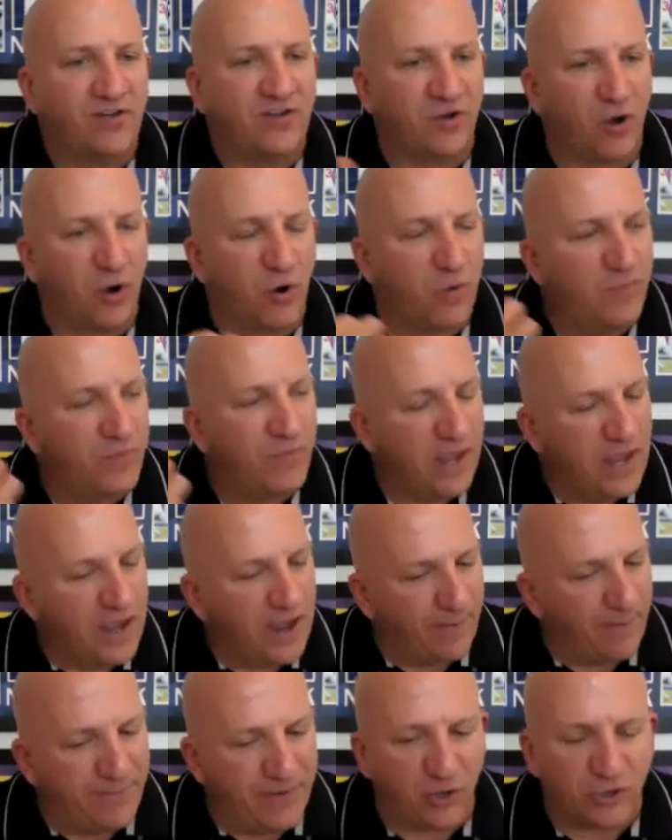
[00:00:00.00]
So
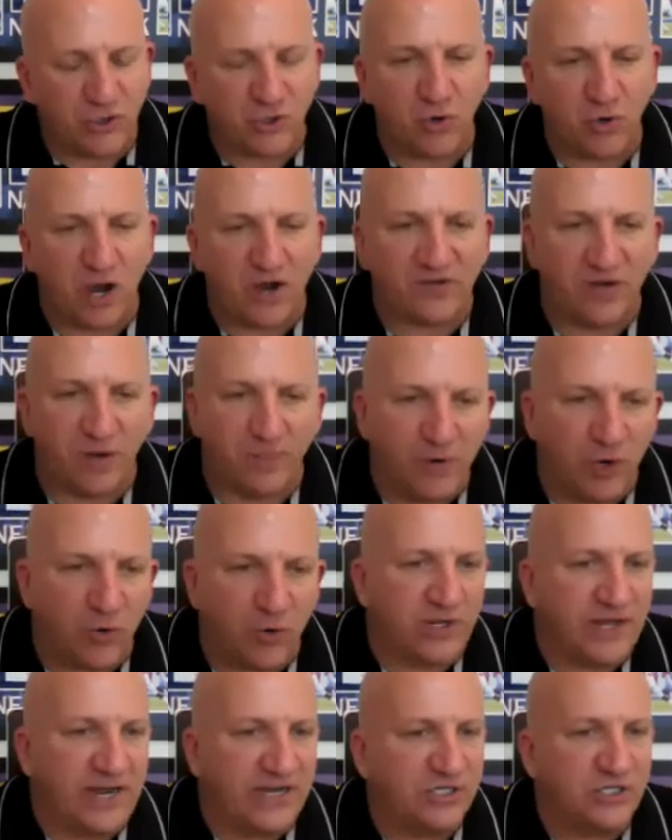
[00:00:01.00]
I build trust, I build
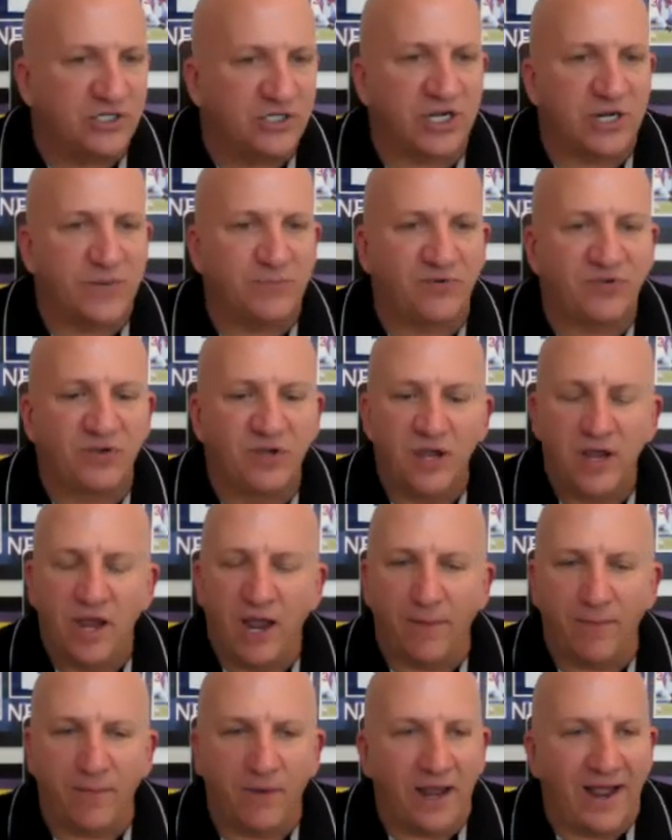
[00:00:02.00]
relationships,
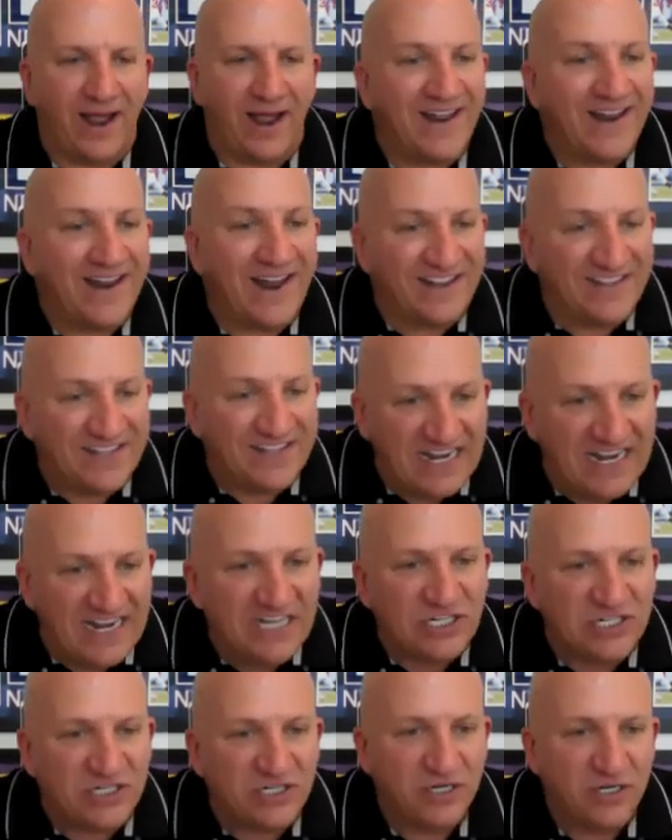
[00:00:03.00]
and then I
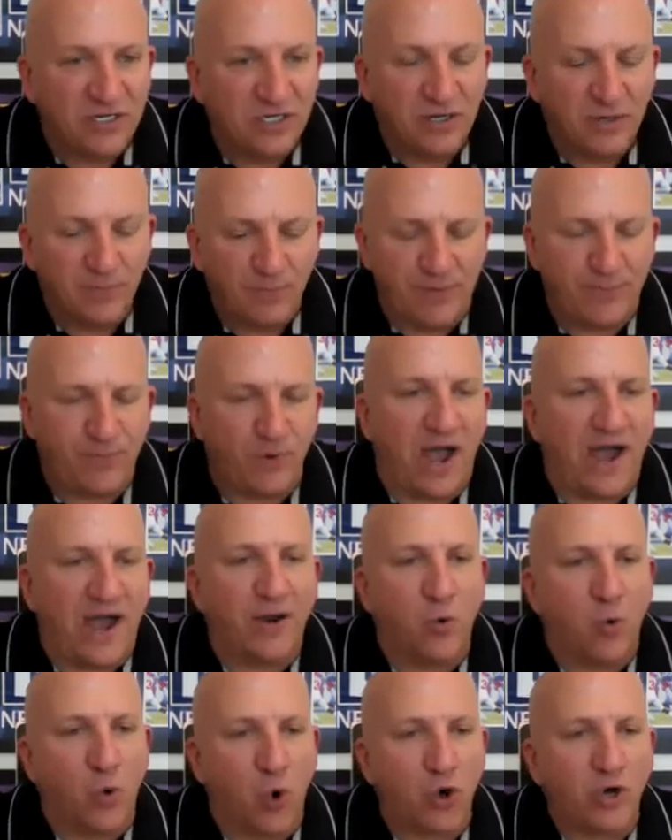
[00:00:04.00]
teach people how
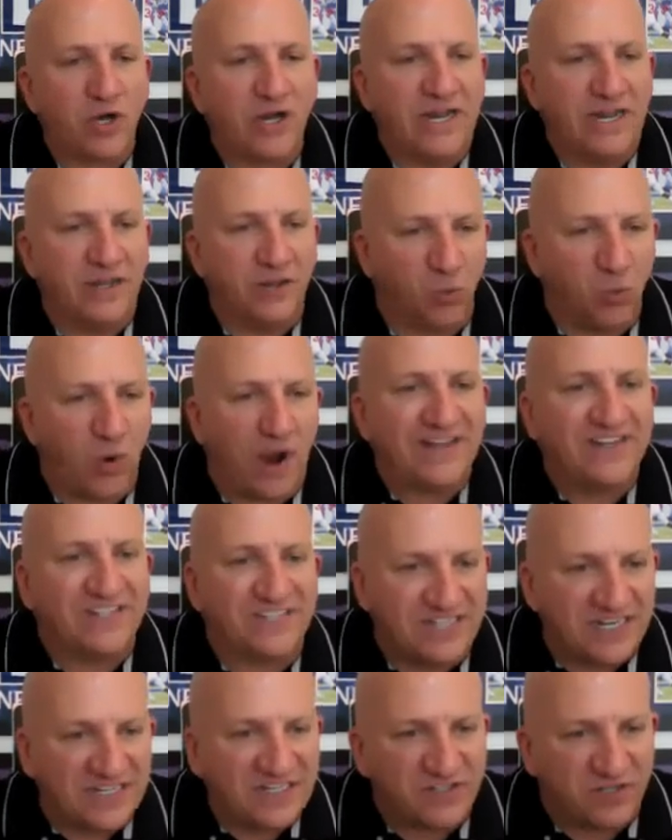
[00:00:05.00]
to work in the right
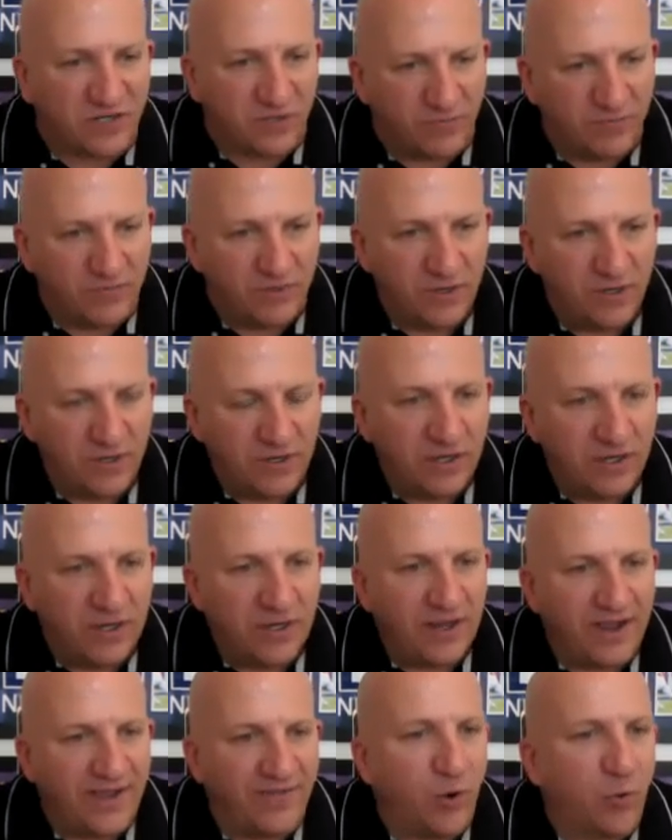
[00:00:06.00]
system,
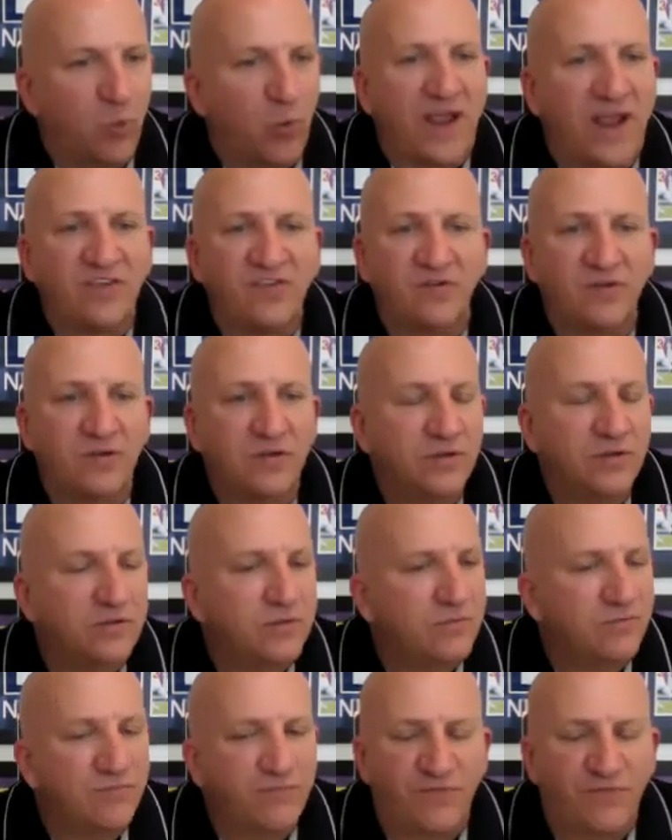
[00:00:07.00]
and the rest
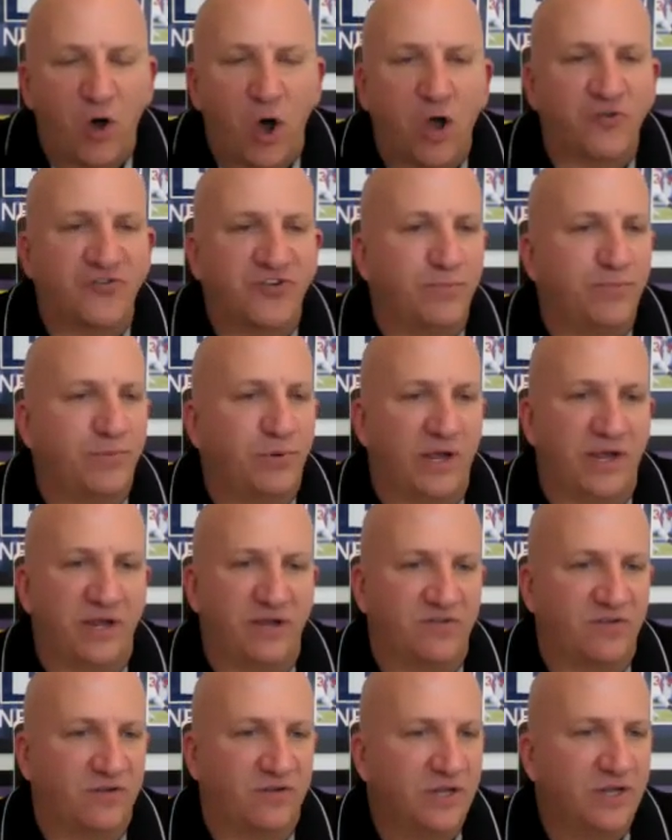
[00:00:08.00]
falls in place.
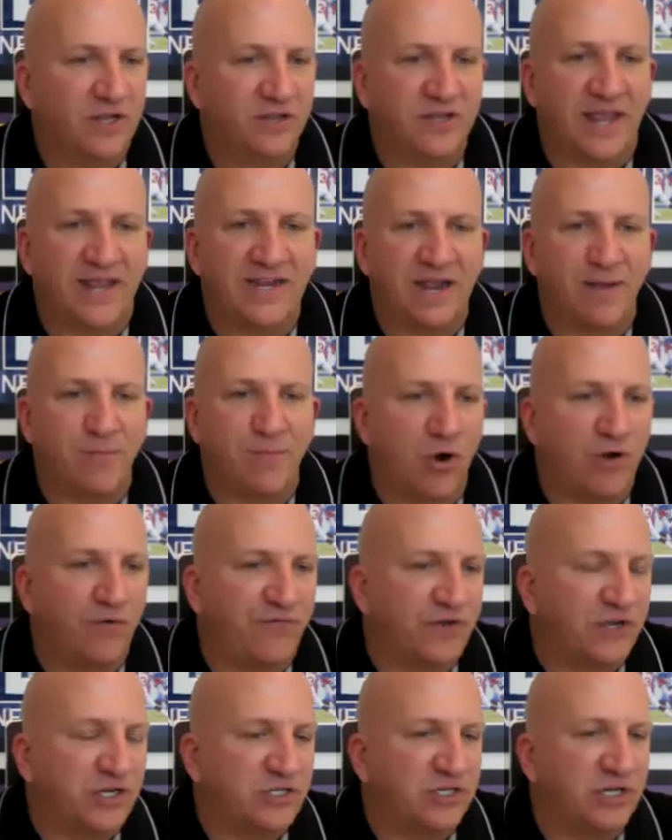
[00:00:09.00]
Yeah. They get more
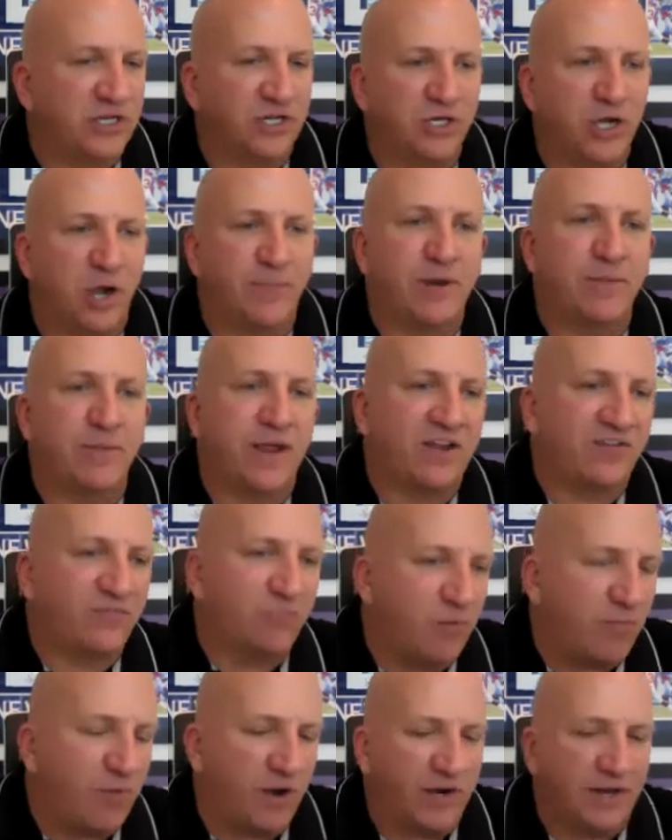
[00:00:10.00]
efficient, company makes
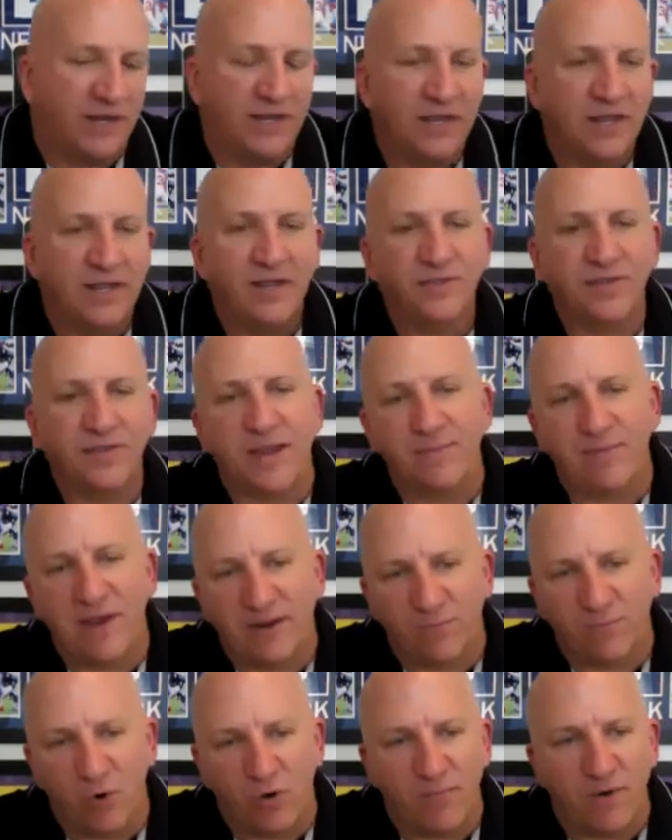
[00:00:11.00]
more money, they
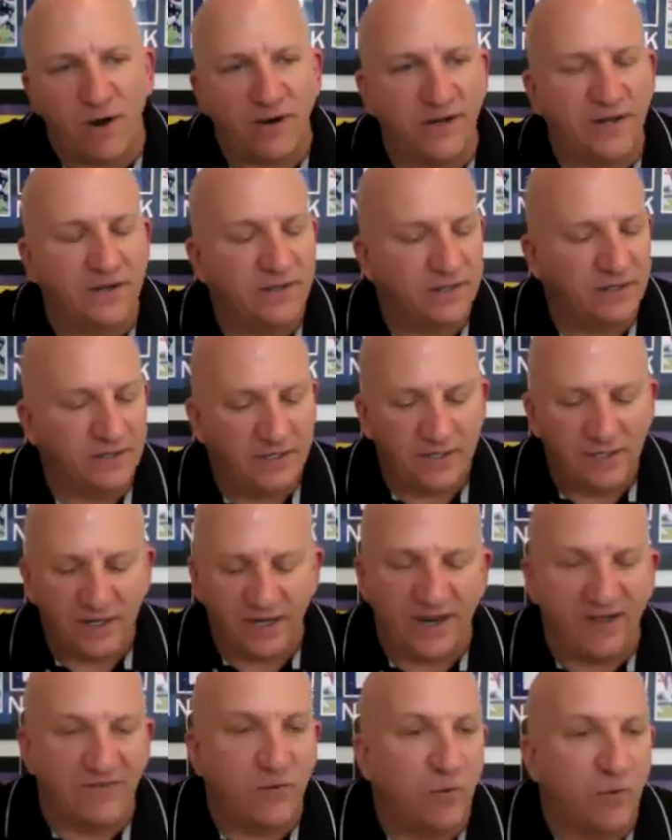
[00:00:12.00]
make more money,
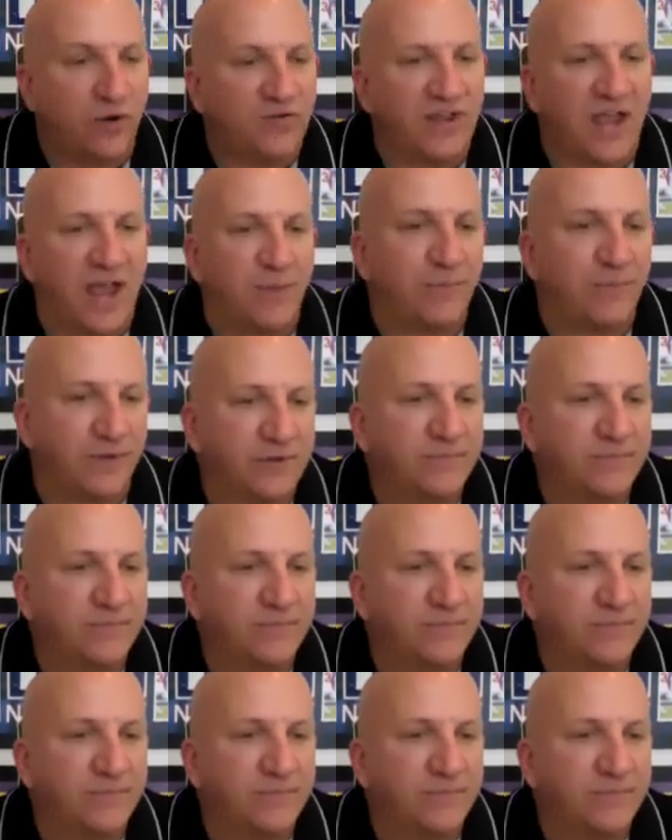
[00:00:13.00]
and everyone's happy.